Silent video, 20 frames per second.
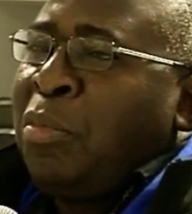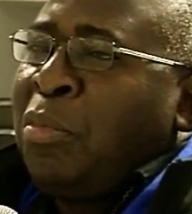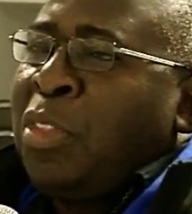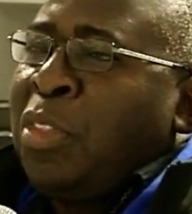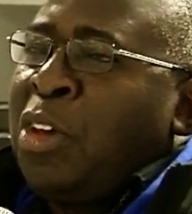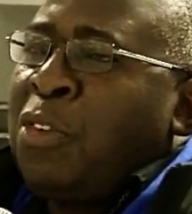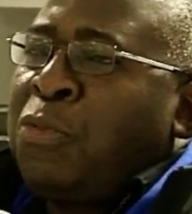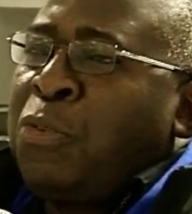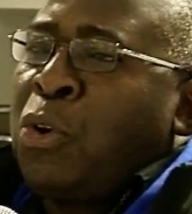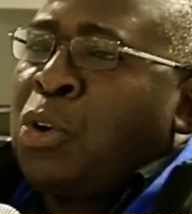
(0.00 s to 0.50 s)

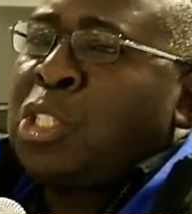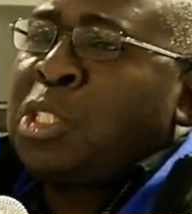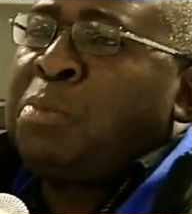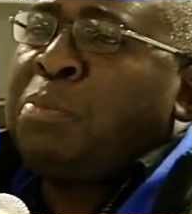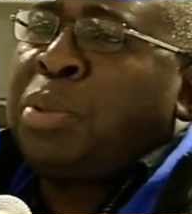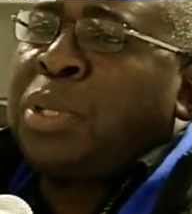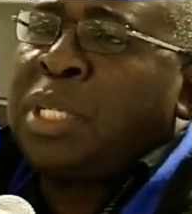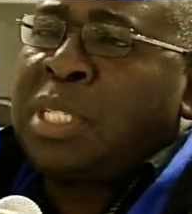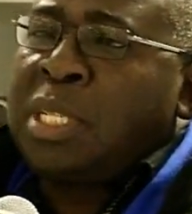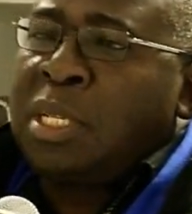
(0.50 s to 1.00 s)
They forced
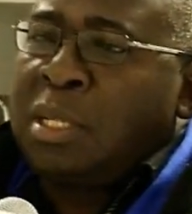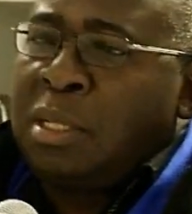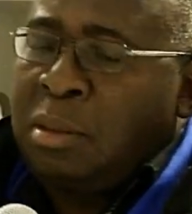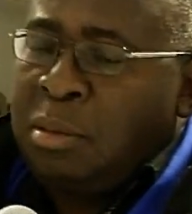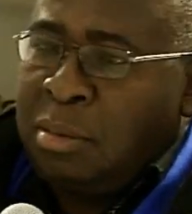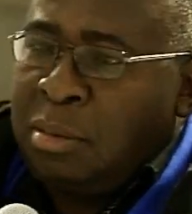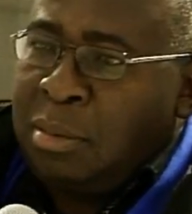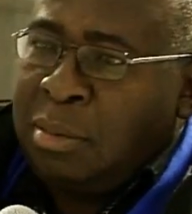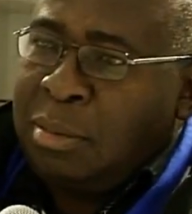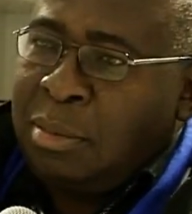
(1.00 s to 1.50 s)

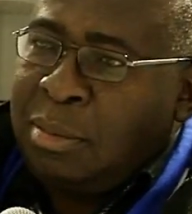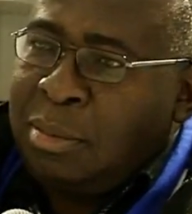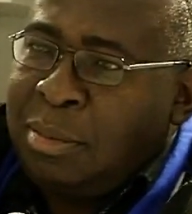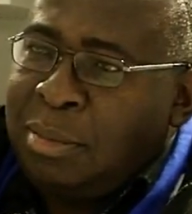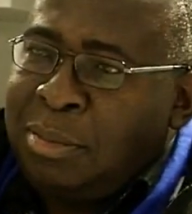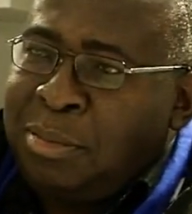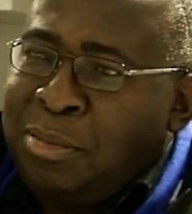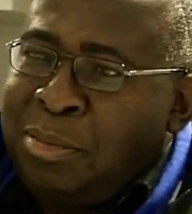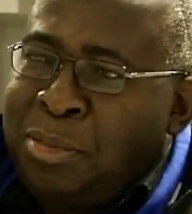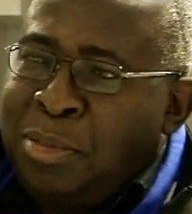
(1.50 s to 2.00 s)
Britain
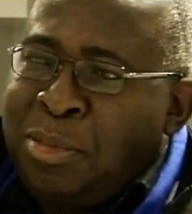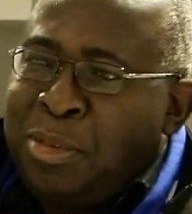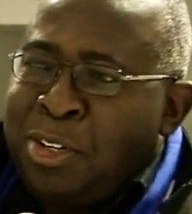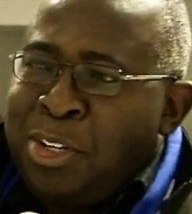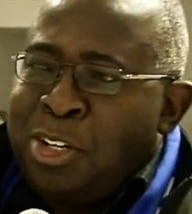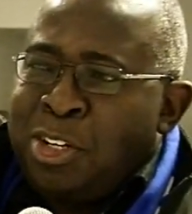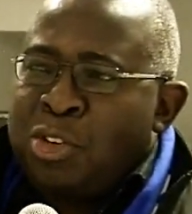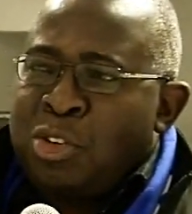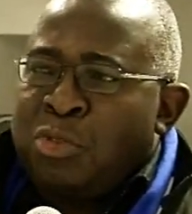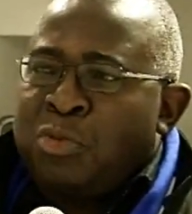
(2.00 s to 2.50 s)

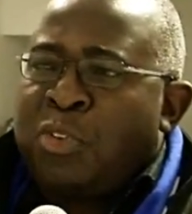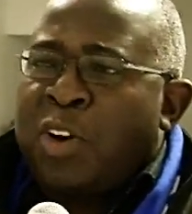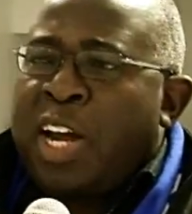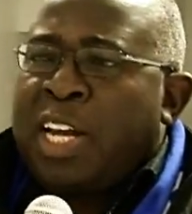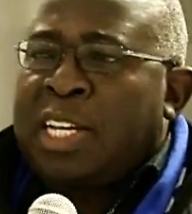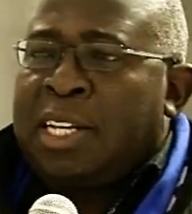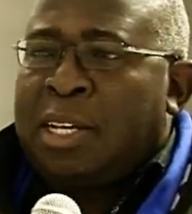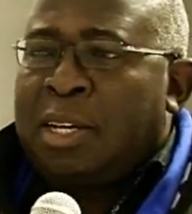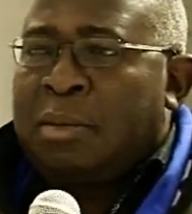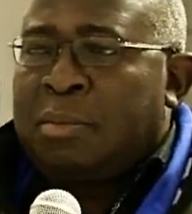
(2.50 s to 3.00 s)
to
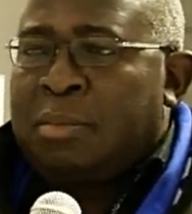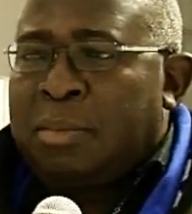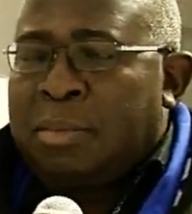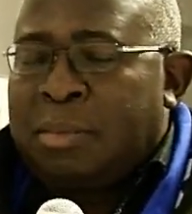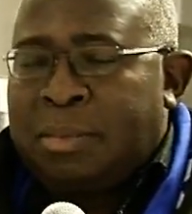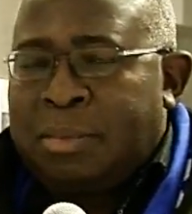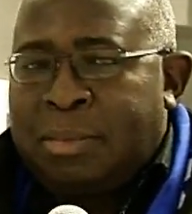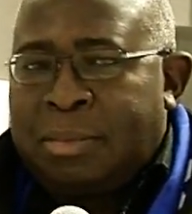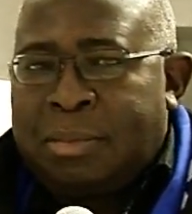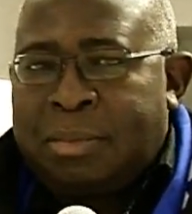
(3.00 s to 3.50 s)
fight them,
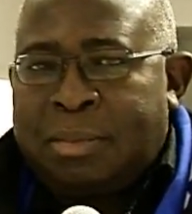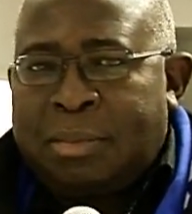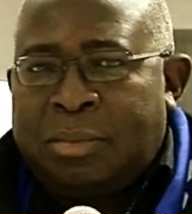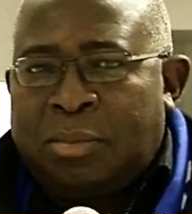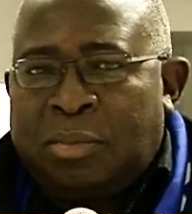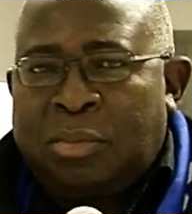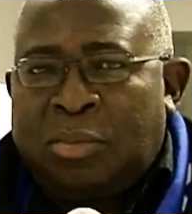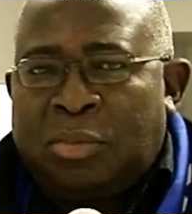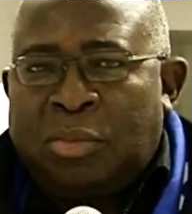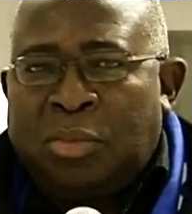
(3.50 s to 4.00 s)

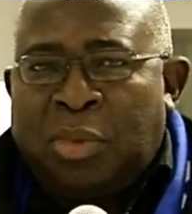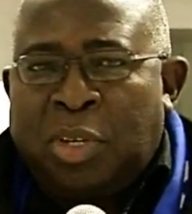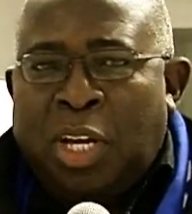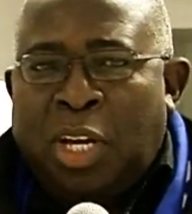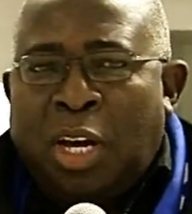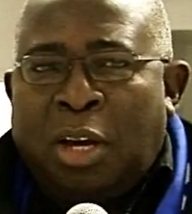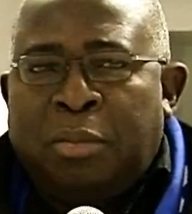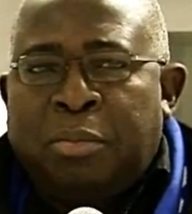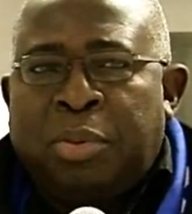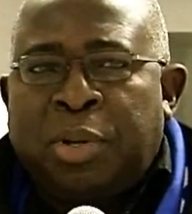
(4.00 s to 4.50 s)

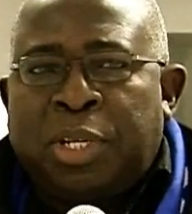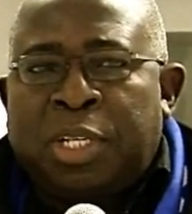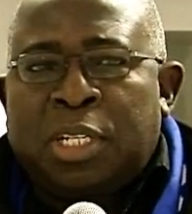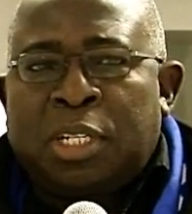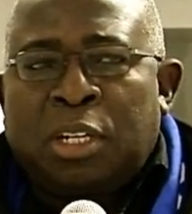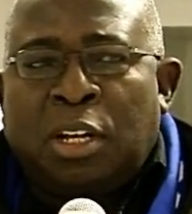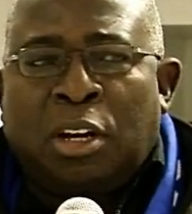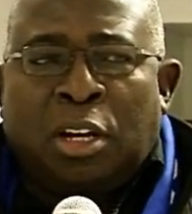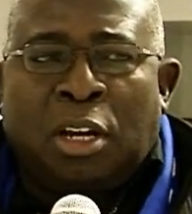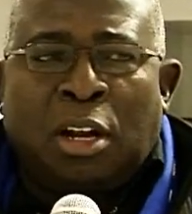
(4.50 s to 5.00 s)
and
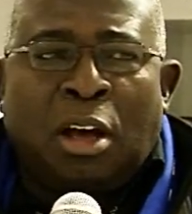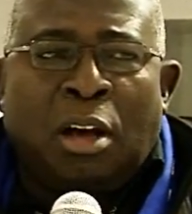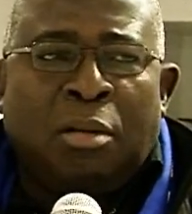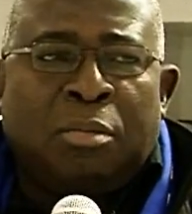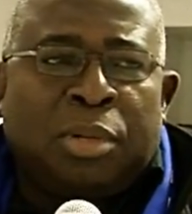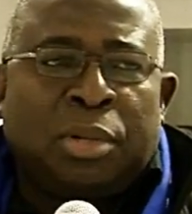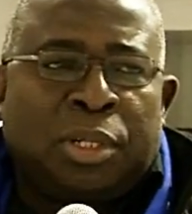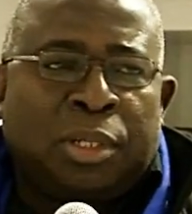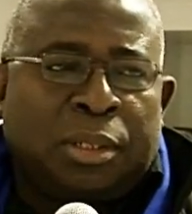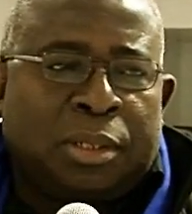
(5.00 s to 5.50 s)
Britain got
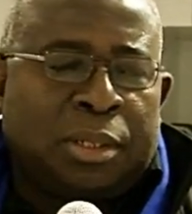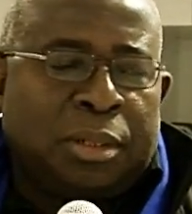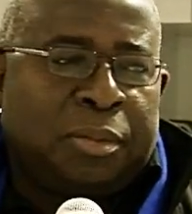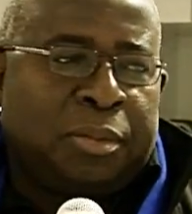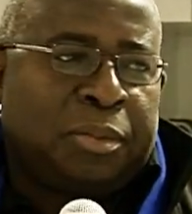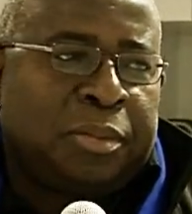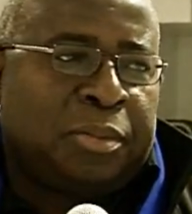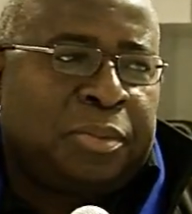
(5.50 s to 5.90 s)
humbled.